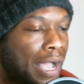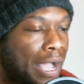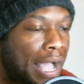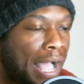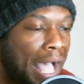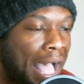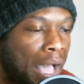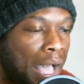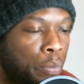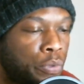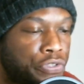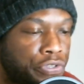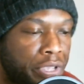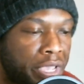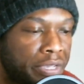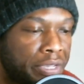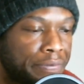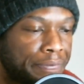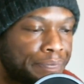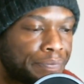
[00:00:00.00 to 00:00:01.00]
I would say
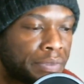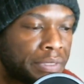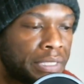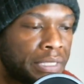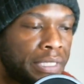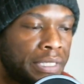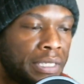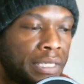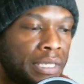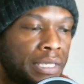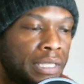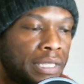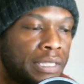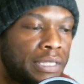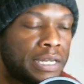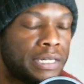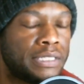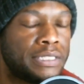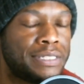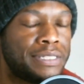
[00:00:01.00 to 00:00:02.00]

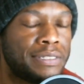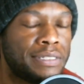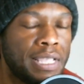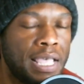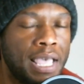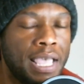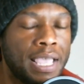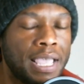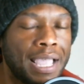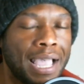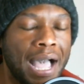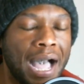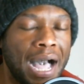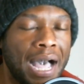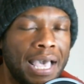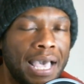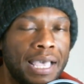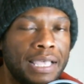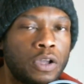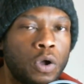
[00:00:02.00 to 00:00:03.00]
that saying
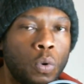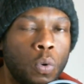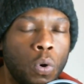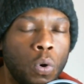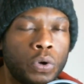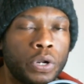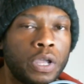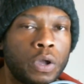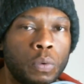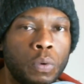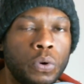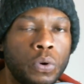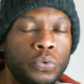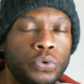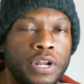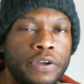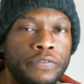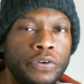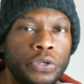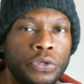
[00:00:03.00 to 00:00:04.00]
I quote unquote
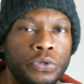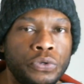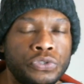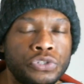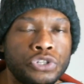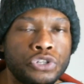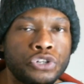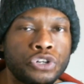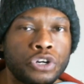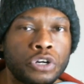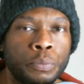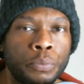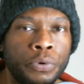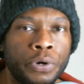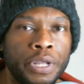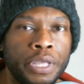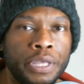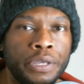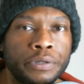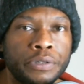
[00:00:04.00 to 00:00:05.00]
never used the term
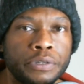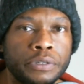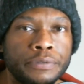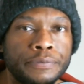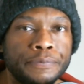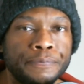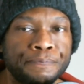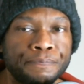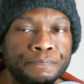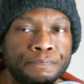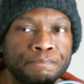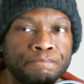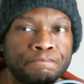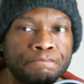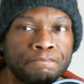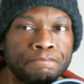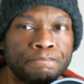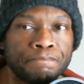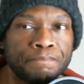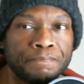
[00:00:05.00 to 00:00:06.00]
rigged
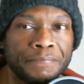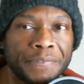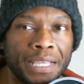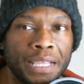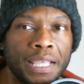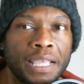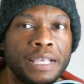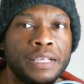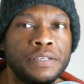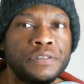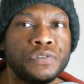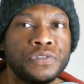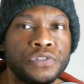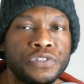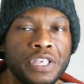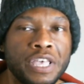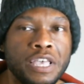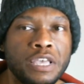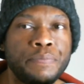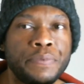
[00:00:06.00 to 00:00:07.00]
is the
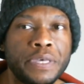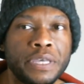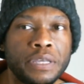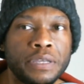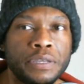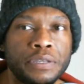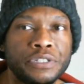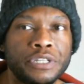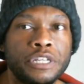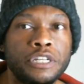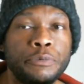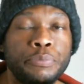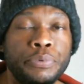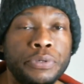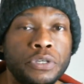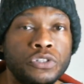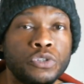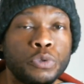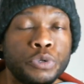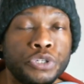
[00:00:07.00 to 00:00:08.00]
same thing as it
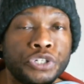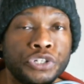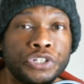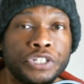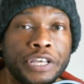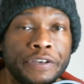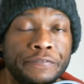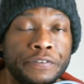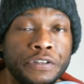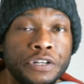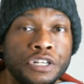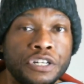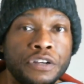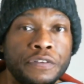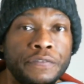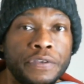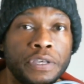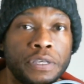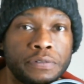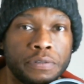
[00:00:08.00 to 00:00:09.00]
depends on what your definition
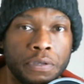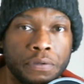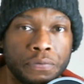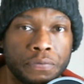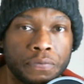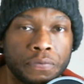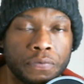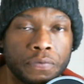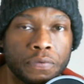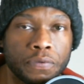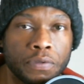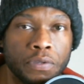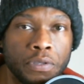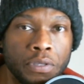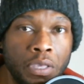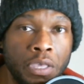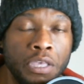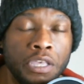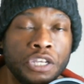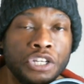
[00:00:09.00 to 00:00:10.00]
of is.
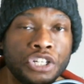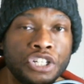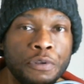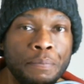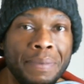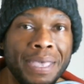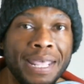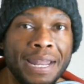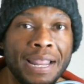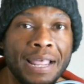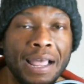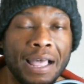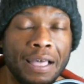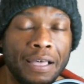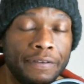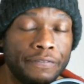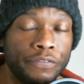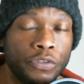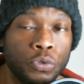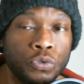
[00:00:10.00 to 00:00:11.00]
She may not
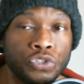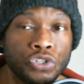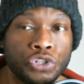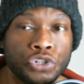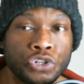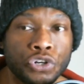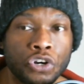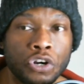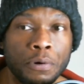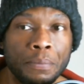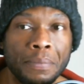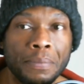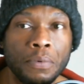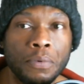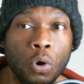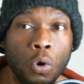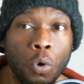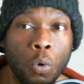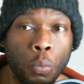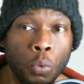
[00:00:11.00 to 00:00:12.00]
have used the term
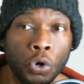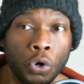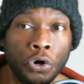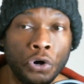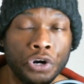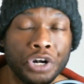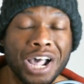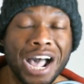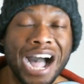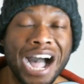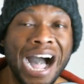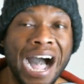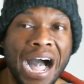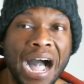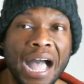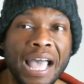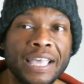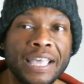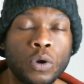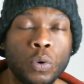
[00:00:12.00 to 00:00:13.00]
or word
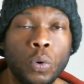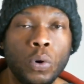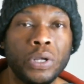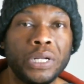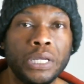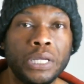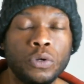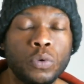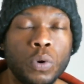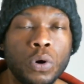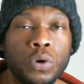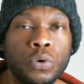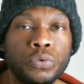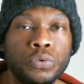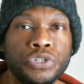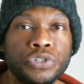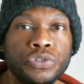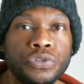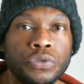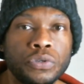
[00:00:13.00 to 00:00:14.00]
I quote
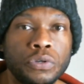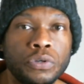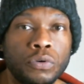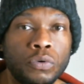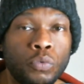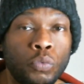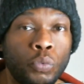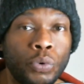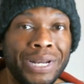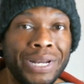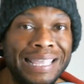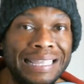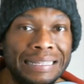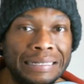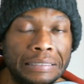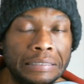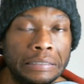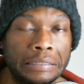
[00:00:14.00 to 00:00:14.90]
unquote rigged,